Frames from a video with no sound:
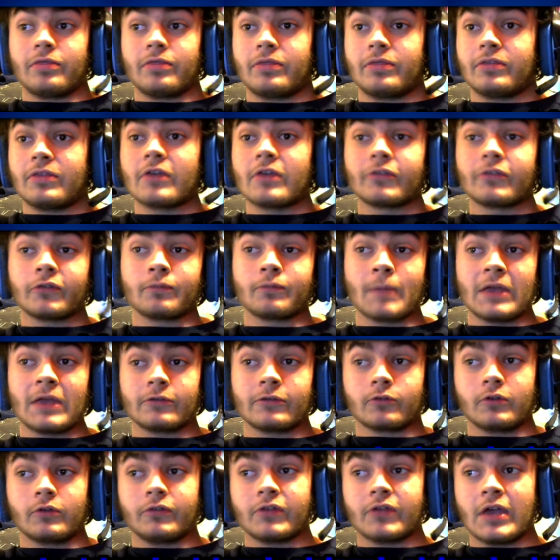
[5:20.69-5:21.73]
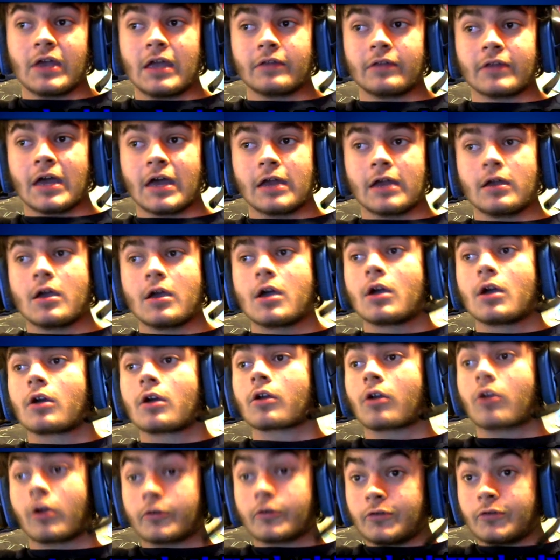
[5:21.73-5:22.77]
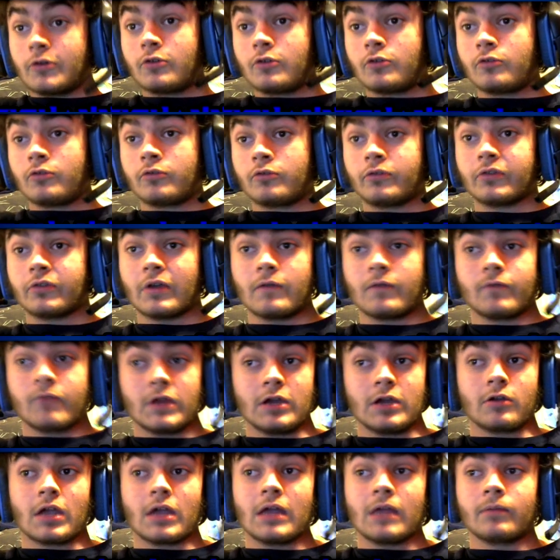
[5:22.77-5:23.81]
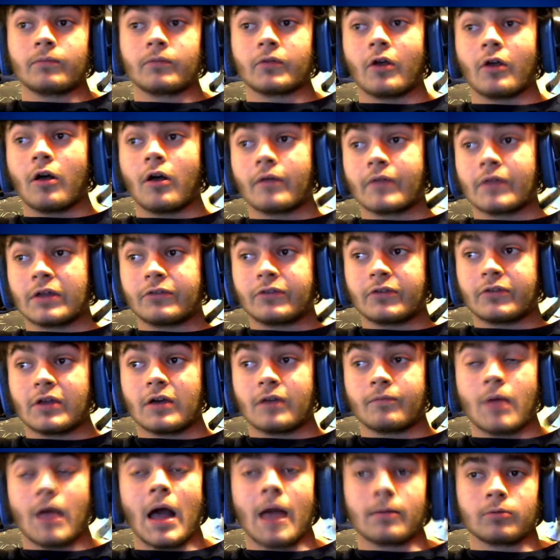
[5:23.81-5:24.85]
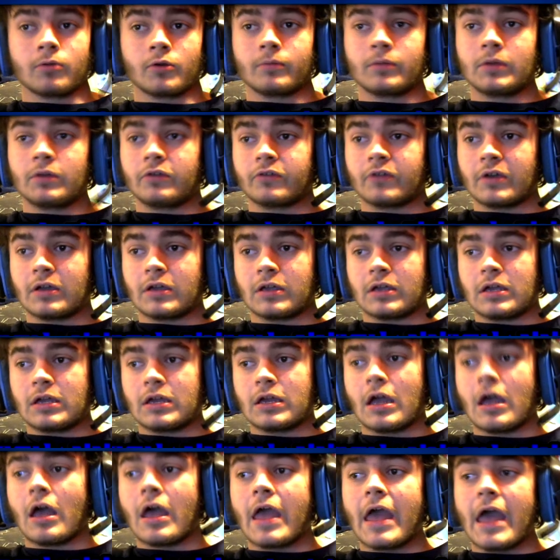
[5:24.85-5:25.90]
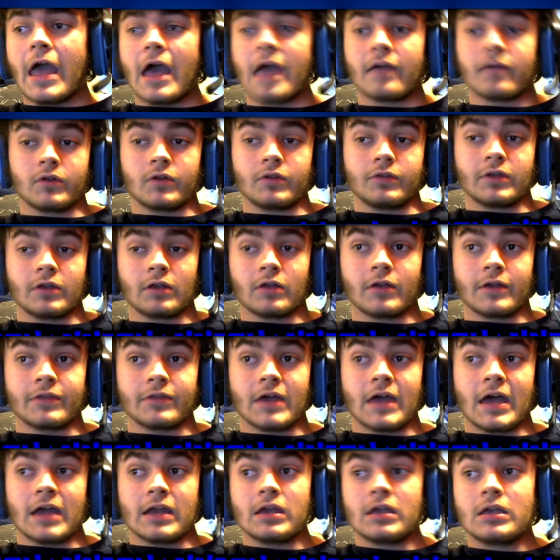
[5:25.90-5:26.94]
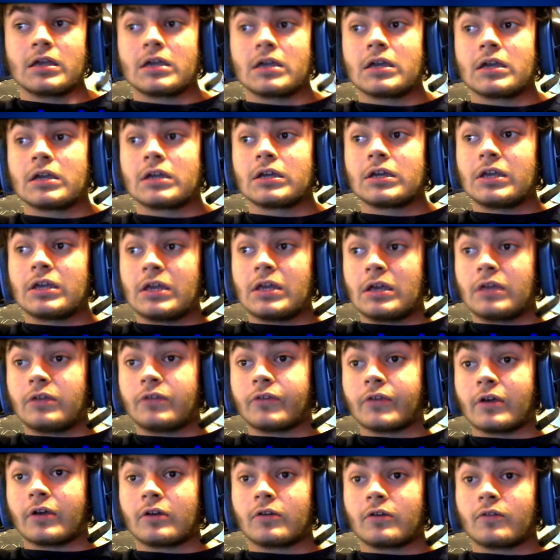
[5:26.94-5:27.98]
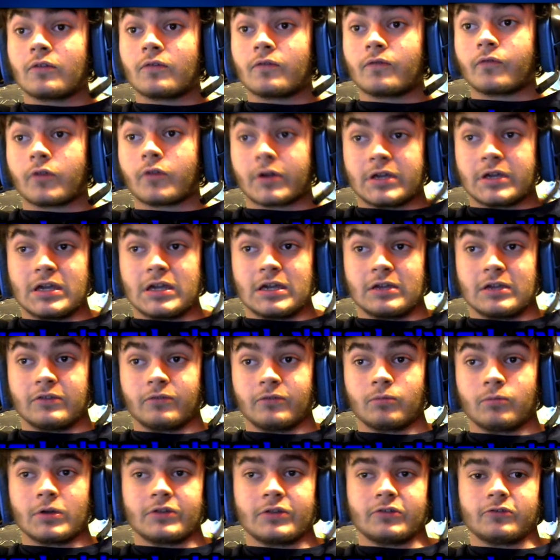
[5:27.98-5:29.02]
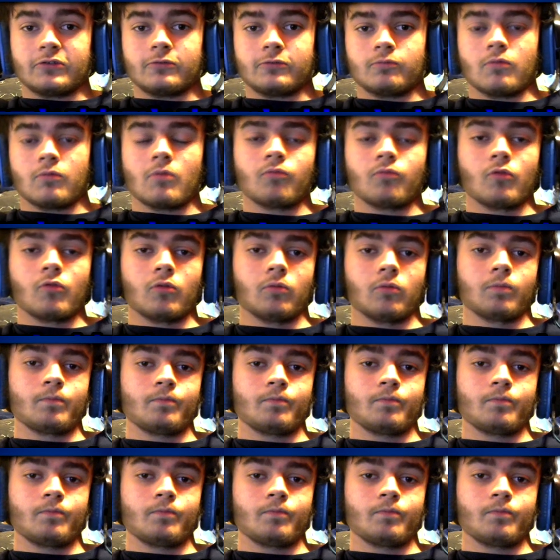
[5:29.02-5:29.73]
this is basically saying that cartoons, video games, all that stuff, popular music, everything like that, is for kids, which, well,